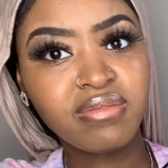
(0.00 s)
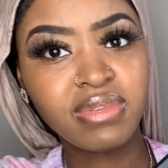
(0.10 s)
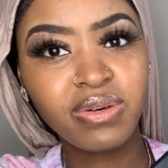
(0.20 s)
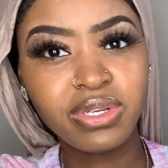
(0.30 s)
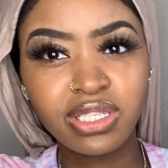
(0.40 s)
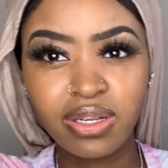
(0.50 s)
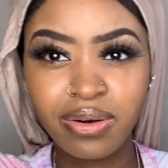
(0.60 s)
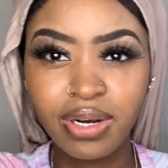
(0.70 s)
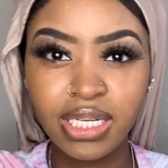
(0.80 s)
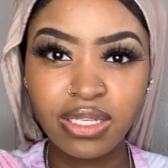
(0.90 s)
It was
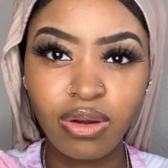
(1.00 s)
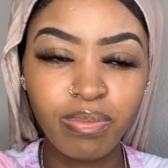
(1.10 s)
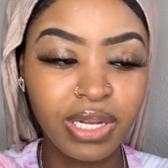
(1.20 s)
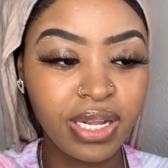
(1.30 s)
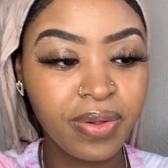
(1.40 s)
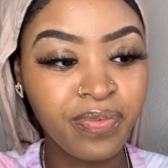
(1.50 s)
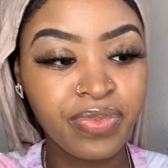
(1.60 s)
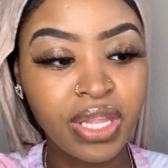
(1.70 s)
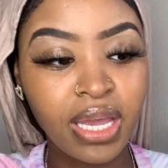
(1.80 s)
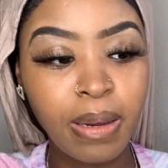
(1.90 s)
crazy opening.
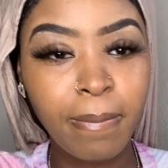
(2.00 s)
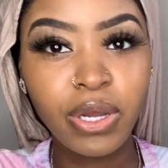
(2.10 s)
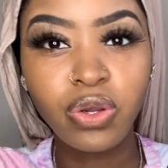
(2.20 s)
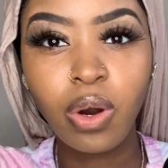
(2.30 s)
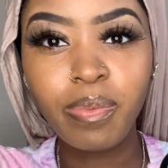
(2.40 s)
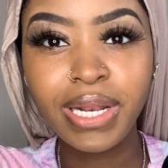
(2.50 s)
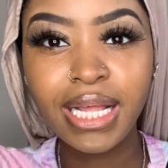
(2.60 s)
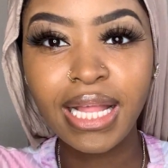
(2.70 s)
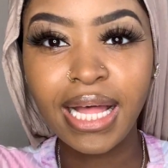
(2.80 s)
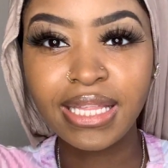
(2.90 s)
But you open it
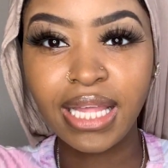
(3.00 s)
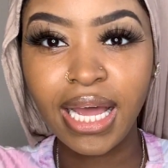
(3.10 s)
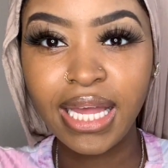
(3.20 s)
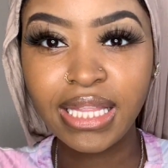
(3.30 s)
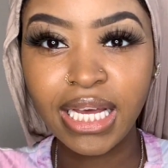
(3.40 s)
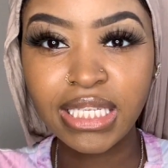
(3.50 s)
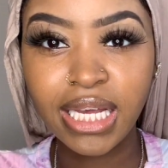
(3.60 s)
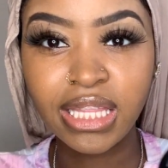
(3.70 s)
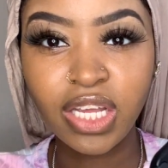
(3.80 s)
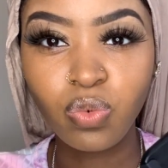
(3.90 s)
like that, and that's,
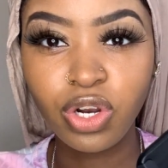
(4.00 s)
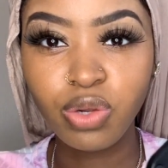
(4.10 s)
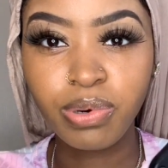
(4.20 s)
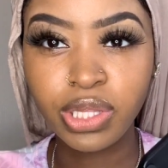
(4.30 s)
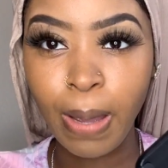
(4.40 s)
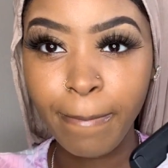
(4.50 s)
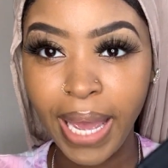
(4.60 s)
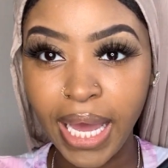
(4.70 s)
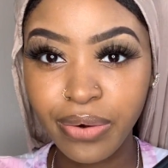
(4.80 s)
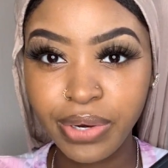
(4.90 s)
I think, where you put the
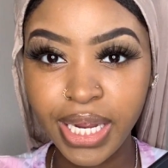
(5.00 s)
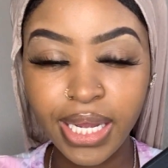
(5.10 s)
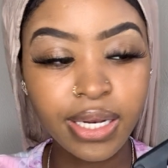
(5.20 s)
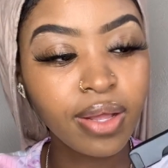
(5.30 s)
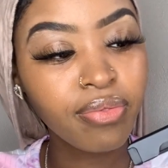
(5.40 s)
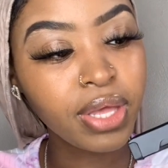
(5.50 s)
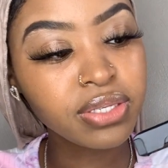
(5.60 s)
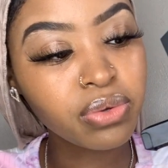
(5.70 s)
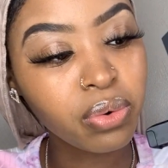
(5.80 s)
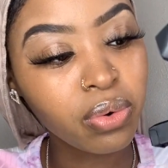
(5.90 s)
battery in.
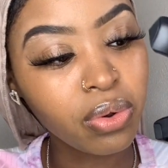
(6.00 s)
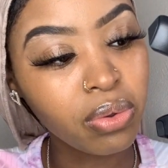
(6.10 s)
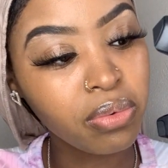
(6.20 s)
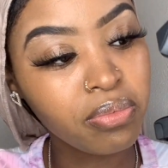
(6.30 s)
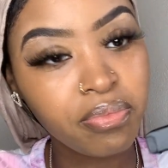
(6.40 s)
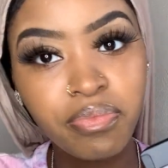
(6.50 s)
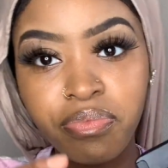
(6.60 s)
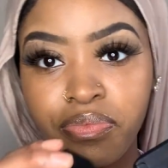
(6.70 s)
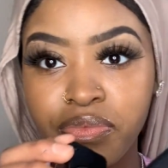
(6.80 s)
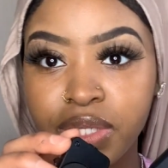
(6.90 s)
That's cool.
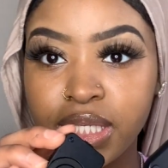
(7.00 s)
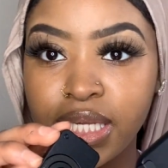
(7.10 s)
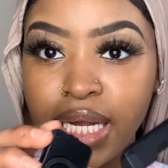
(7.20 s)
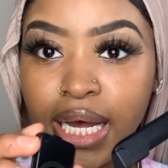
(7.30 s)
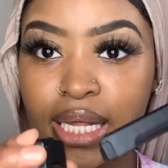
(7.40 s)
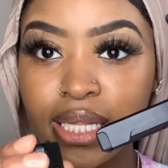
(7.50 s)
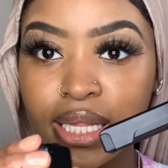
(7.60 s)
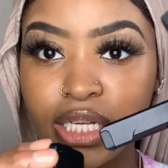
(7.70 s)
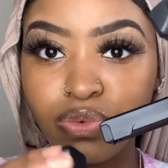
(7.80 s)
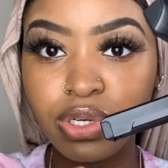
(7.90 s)
See that?
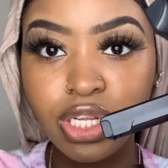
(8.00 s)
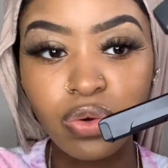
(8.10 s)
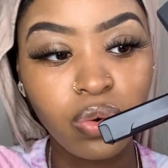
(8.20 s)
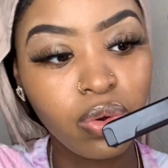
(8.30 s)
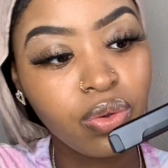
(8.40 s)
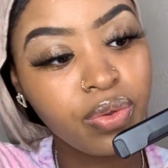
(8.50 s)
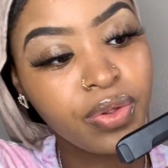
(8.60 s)
That's really cool.